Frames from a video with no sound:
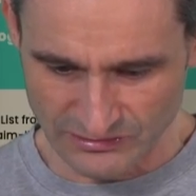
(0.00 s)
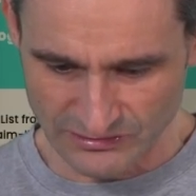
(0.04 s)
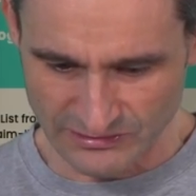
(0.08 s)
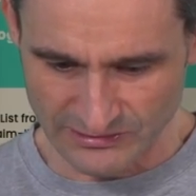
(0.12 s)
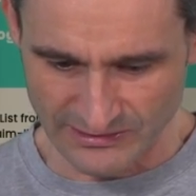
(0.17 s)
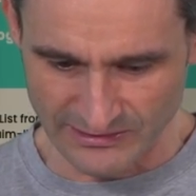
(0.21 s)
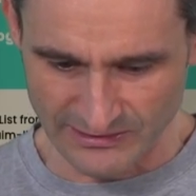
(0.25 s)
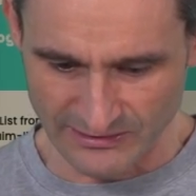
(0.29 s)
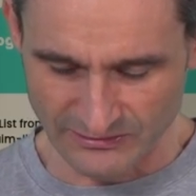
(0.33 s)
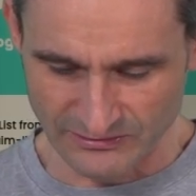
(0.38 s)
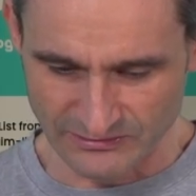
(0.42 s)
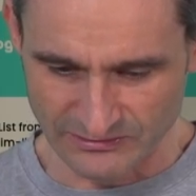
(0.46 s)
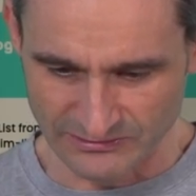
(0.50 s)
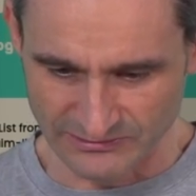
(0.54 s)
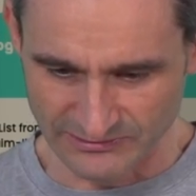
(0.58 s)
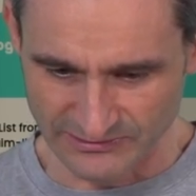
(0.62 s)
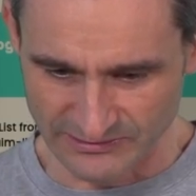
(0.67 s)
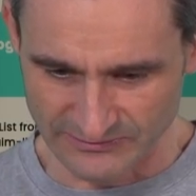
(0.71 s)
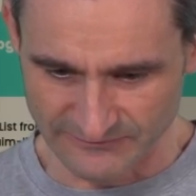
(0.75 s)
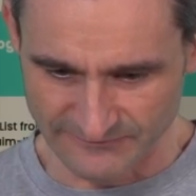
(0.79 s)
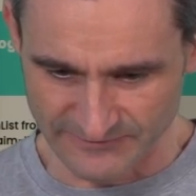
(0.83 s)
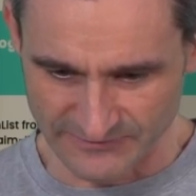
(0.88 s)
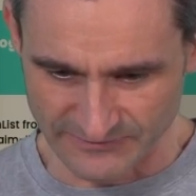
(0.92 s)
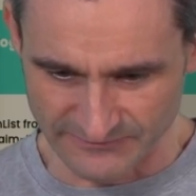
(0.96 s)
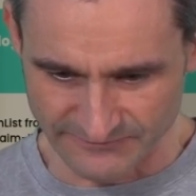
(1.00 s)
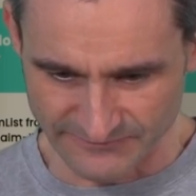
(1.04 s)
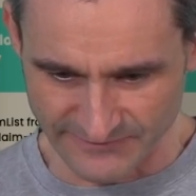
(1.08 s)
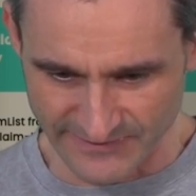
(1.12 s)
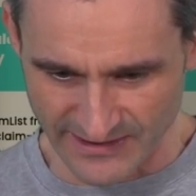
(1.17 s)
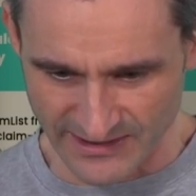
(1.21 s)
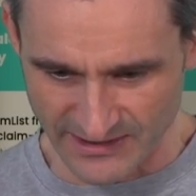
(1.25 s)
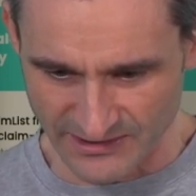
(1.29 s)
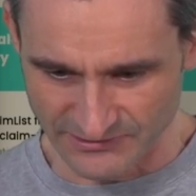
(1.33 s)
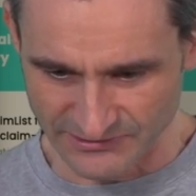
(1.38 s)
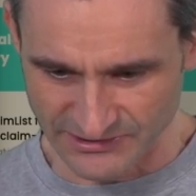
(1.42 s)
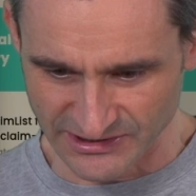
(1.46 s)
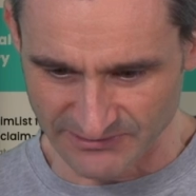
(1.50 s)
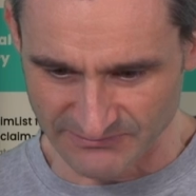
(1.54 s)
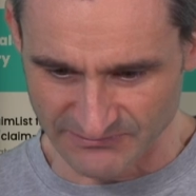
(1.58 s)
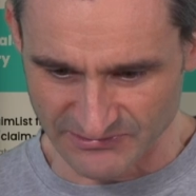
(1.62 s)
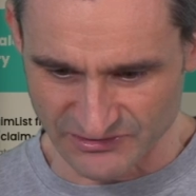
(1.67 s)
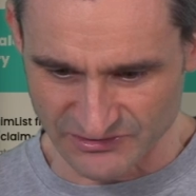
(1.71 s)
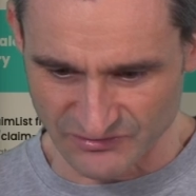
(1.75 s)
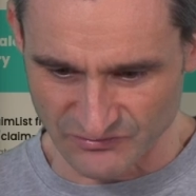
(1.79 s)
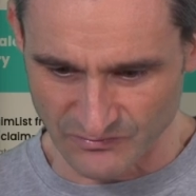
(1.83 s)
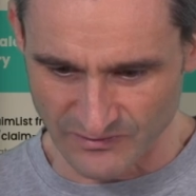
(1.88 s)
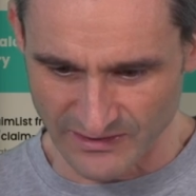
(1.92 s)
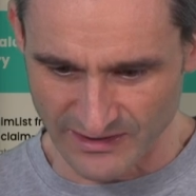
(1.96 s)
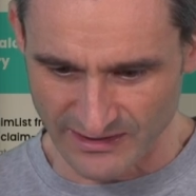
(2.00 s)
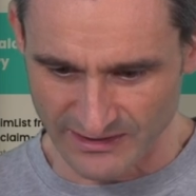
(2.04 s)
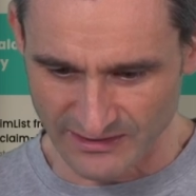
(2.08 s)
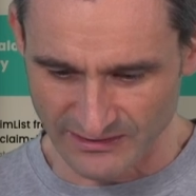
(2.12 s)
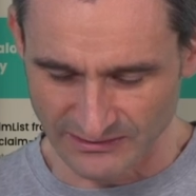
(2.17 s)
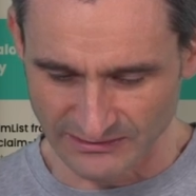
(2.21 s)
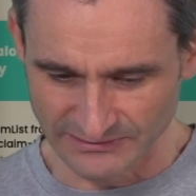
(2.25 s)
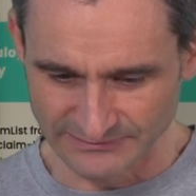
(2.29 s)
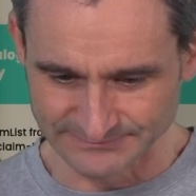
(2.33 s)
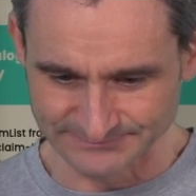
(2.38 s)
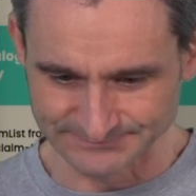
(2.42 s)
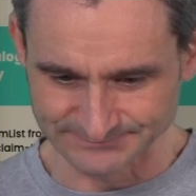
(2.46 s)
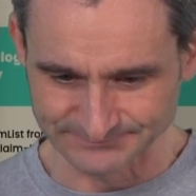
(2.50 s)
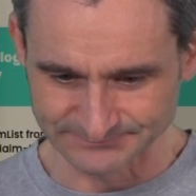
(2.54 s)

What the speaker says: Calculator for the file name as well.